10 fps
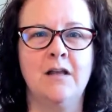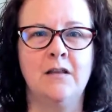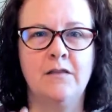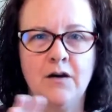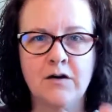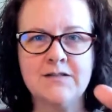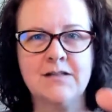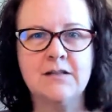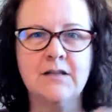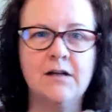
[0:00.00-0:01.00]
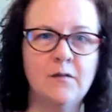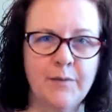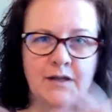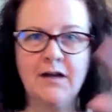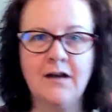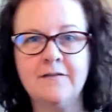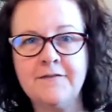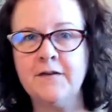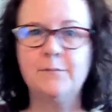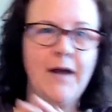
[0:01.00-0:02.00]
There is a little bit of
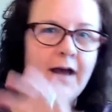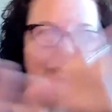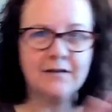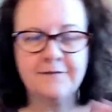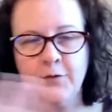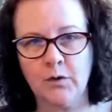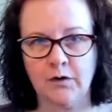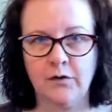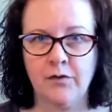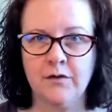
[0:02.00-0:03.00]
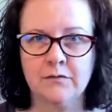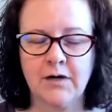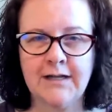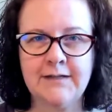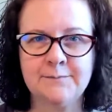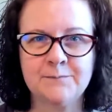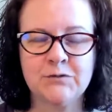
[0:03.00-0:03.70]
back and forth, right?